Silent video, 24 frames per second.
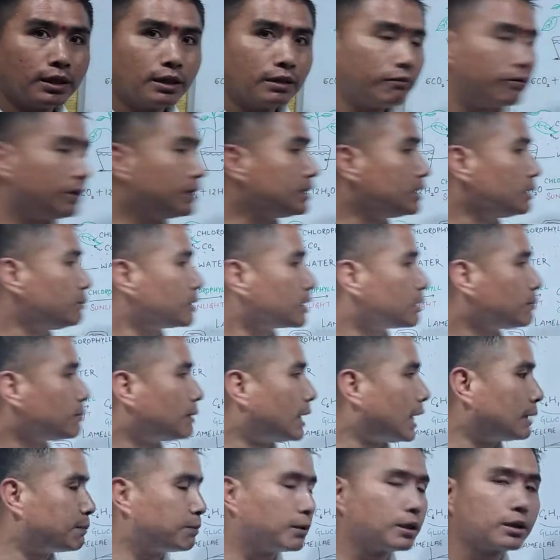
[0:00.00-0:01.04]
When they become
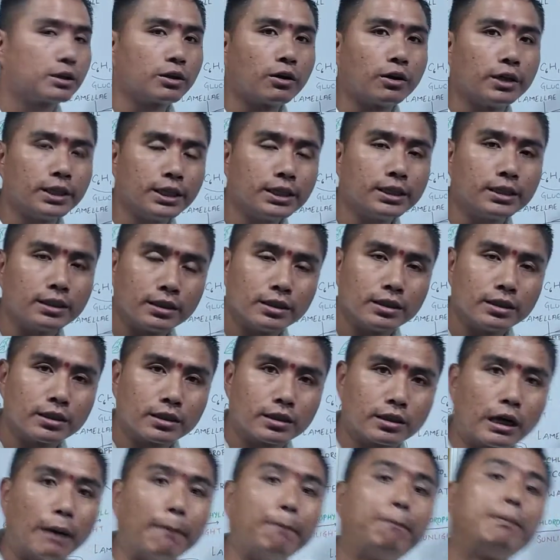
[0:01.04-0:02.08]
hypertonic
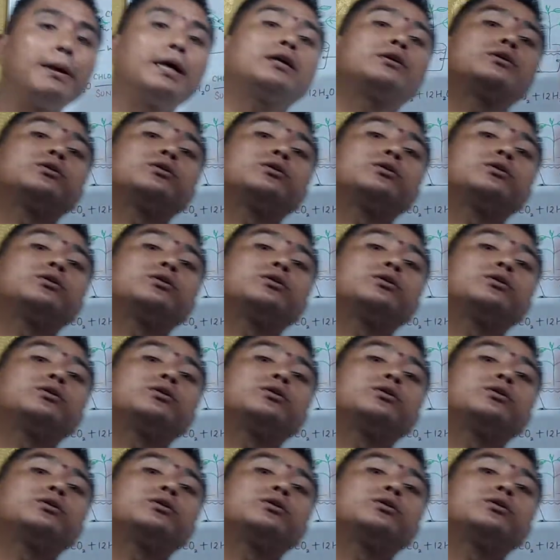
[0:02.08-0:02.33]
compared